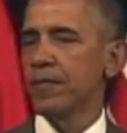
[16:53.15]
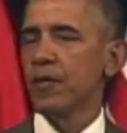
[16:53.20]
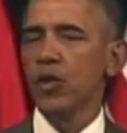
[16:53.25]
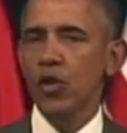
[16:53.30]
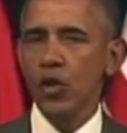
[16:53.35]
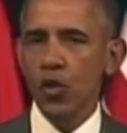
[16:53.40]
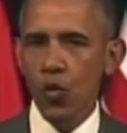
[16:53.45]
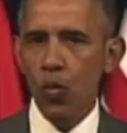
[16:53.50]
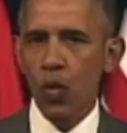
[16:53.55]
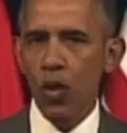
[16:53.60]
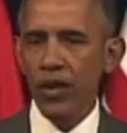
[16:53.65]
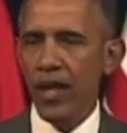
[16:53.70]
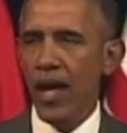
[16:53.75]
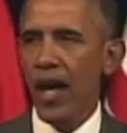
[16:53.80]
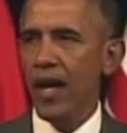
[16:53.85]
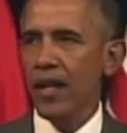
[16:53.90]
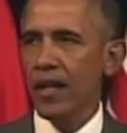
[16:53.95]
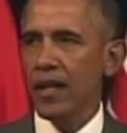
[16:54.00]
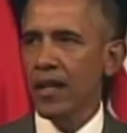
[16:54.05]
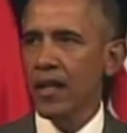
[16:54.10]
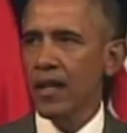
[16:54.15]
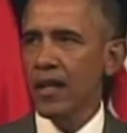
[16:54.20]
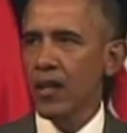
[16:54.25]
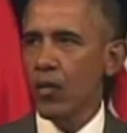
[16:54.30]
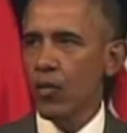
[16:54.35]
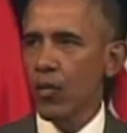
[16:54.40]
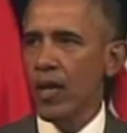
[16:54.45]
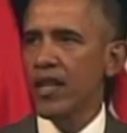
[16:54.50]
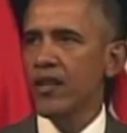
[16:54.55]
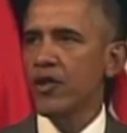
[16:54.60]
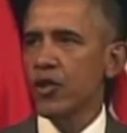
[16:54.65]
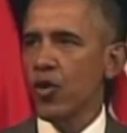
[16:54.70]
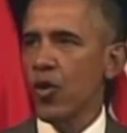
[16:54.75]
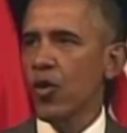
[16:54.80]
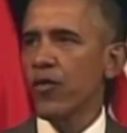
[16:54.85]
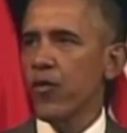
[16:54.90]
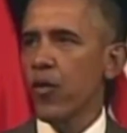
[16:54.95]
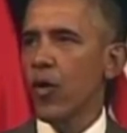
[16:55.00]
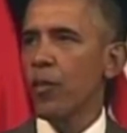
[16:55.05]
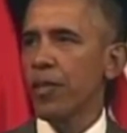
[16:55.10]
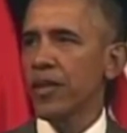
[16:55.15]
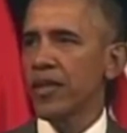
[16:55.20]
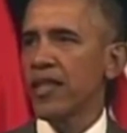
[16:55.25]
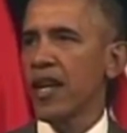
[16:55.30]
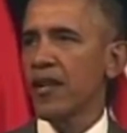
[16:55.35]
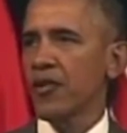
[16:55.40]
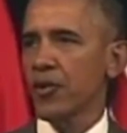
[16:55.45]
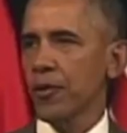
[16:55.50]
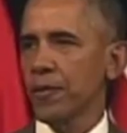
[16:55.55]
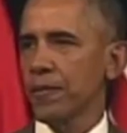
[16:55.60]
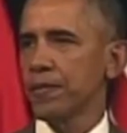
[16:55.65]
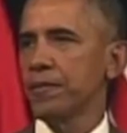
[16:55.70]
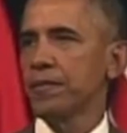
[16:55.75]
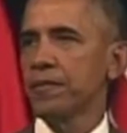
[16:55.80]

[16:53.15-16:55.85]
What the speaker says: you will not reach your full potential.